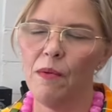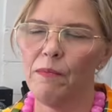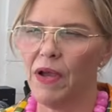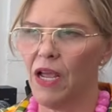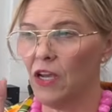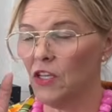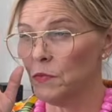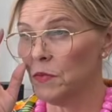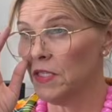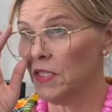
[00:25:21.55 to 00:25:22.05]

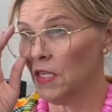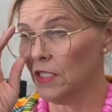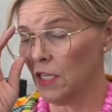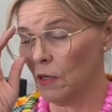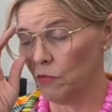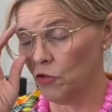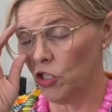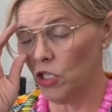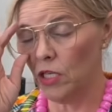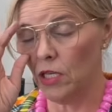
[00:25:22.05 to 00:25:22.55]
My husband says
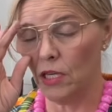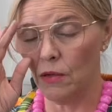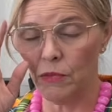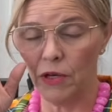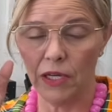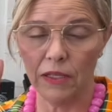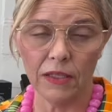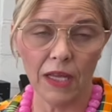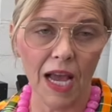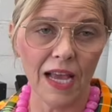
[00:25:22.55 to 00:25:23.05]
I'm cheating,
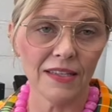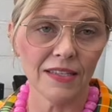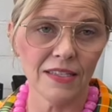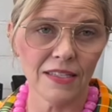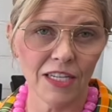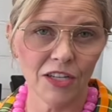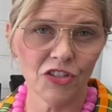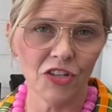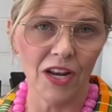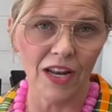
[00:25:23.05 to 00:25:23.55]
but I
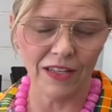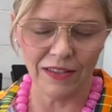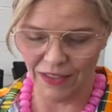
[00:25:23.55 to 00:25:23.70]
stitch and I